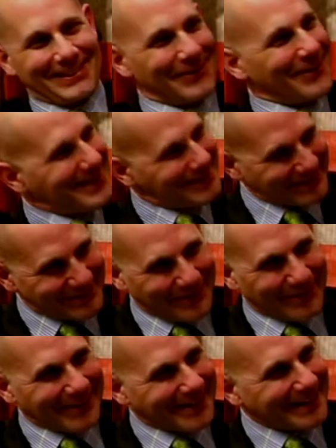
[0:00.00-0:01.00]
Right? Great
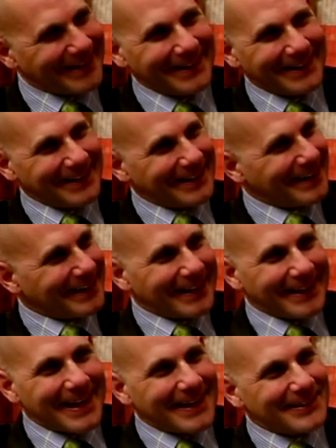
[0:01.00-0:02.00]
story. It's a great
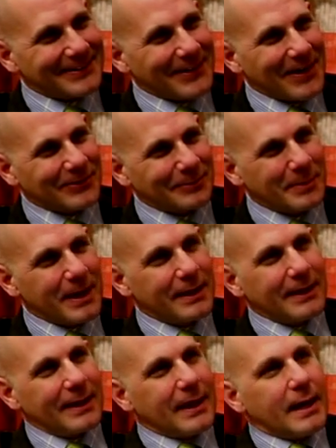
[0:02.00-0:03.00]
story. That is awesome.
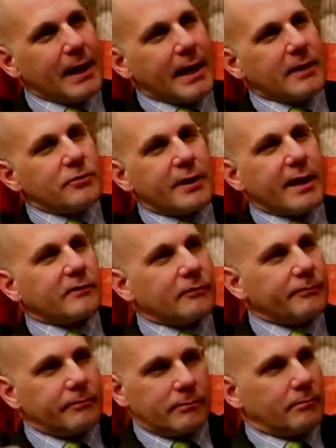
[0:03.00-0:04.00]
So, and you guys
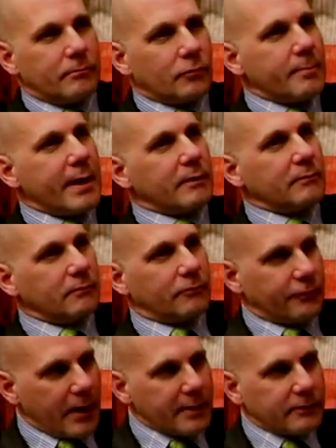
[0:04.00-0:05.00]
have remained
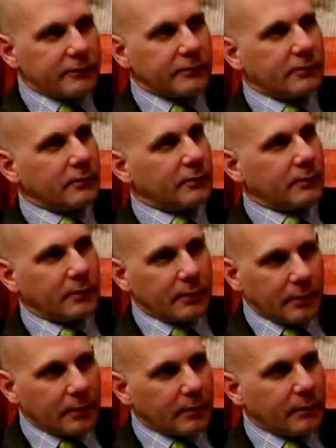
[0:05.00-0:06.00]
friends.
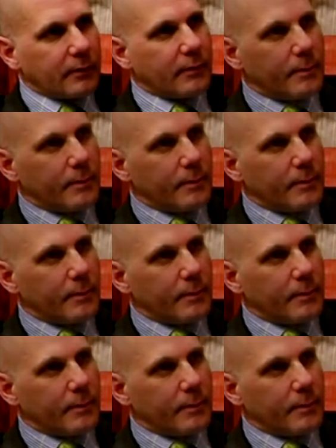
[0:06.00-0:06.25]
Yeah, we.